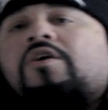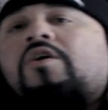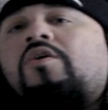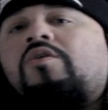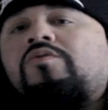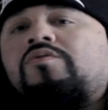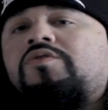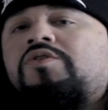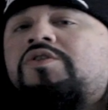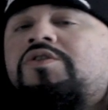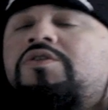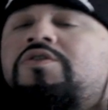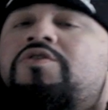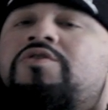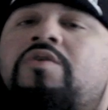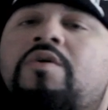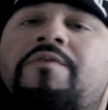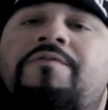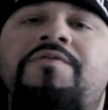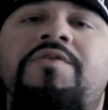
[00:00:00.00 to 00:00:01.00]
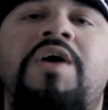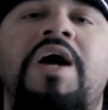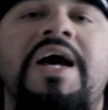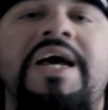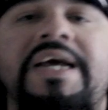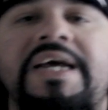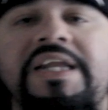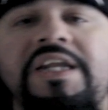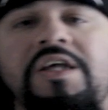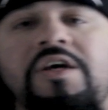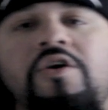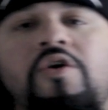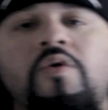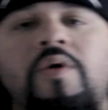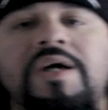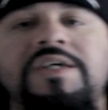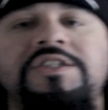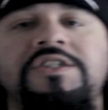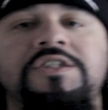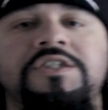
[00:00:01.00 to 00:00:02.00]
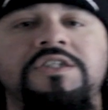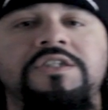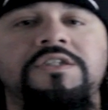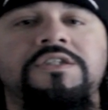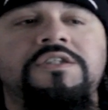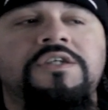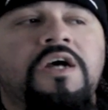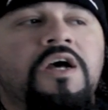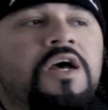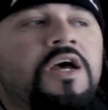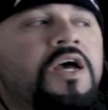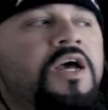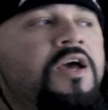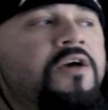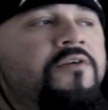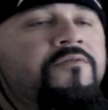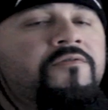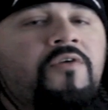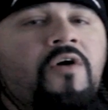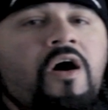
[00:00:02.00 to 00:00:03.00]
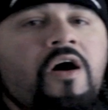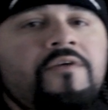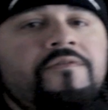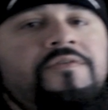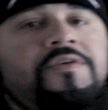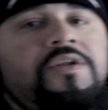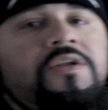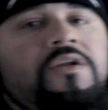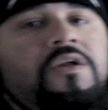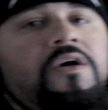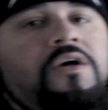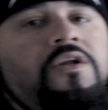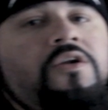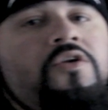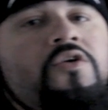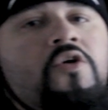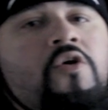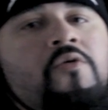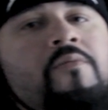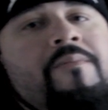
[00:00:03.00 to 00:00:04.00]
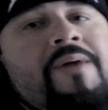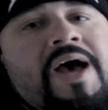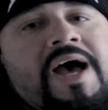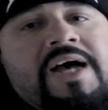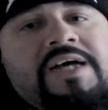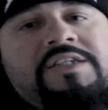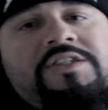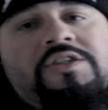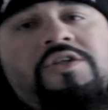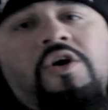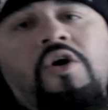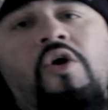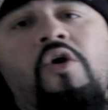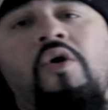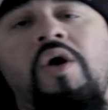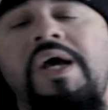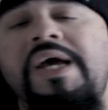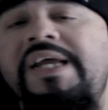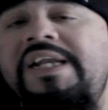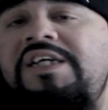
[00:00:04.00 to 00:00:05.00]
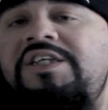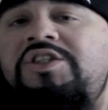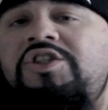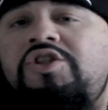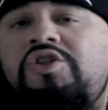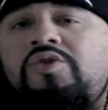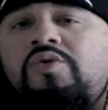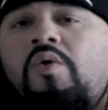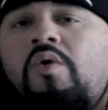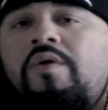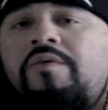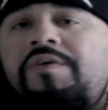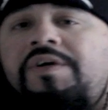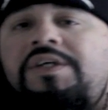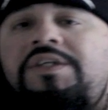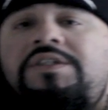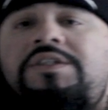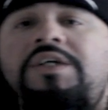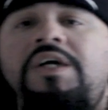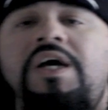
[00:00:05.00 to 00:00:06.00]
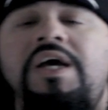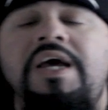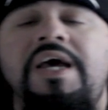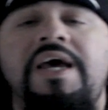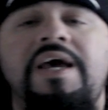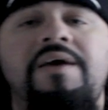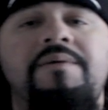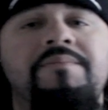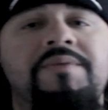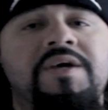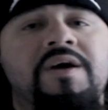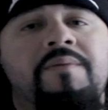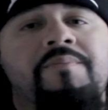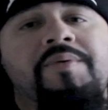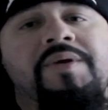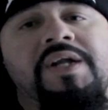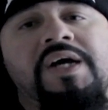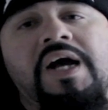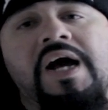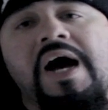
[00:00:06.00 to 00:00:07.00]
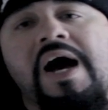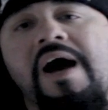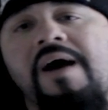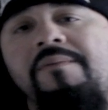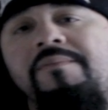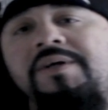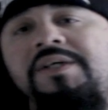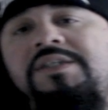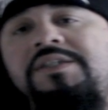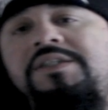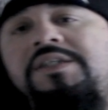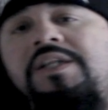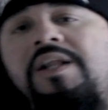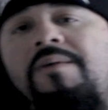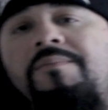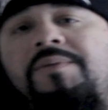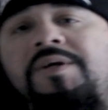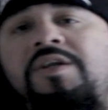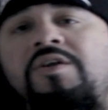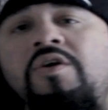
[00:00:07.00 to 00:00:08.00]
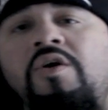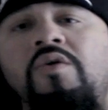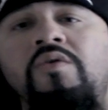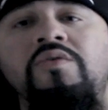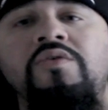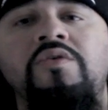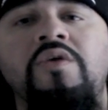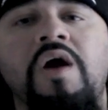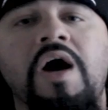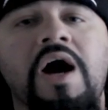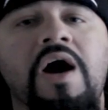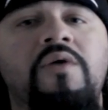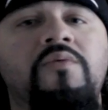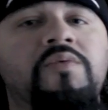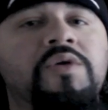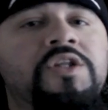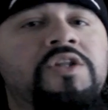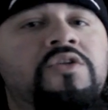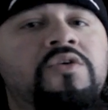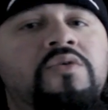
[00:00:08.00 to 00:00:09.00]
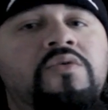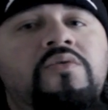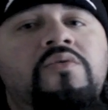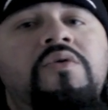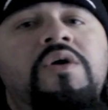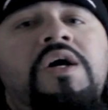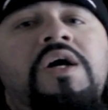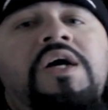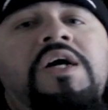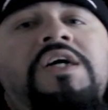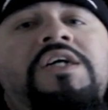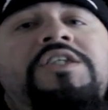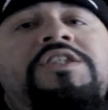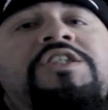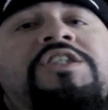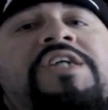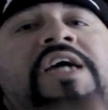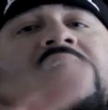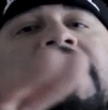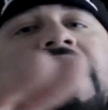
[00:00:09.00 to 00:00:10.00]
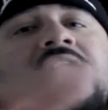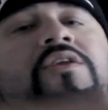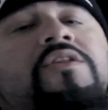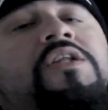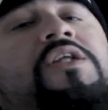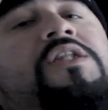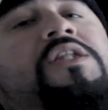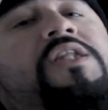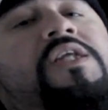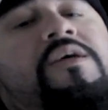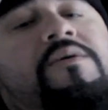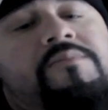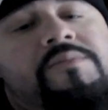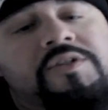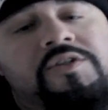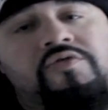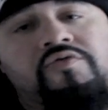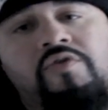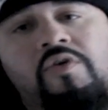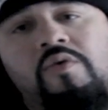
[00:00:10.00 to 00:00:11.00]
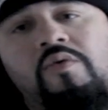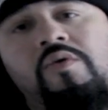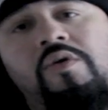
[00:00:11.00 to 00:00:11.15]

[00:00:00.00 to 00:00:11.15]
ghost. So if you got any questions involving nomads or any stories, hit me up in the comments. Let me know. You know how we do. Check out the Demons Row